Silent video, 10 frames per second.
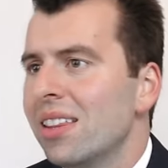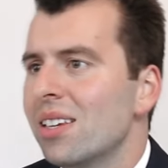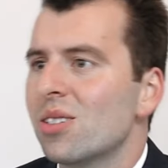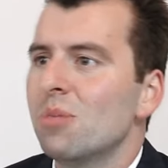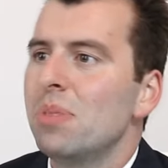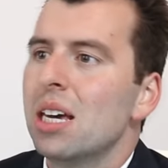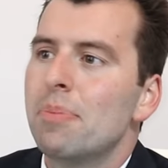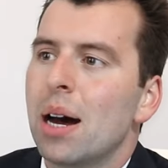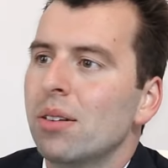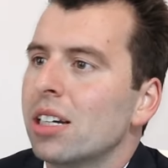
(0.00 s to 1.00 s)
This could be
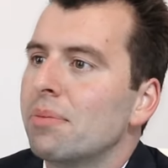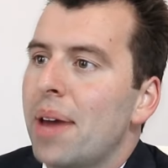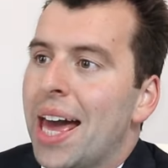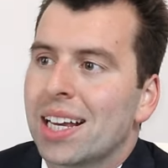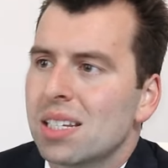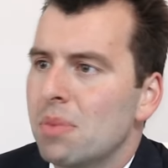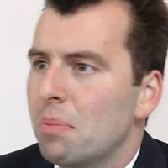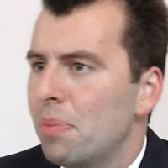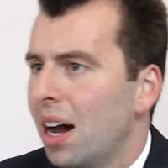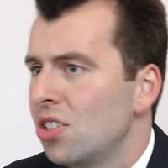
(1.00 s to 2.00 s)
about your
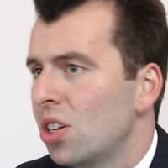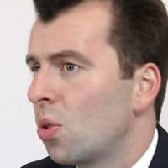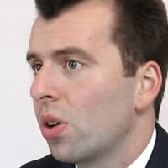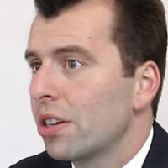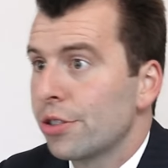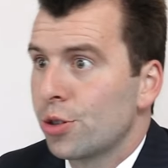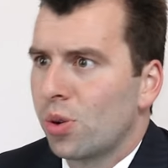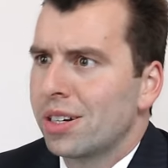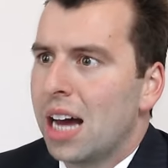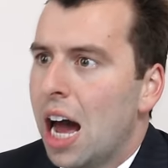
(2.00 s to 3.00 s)
maximum budget or your short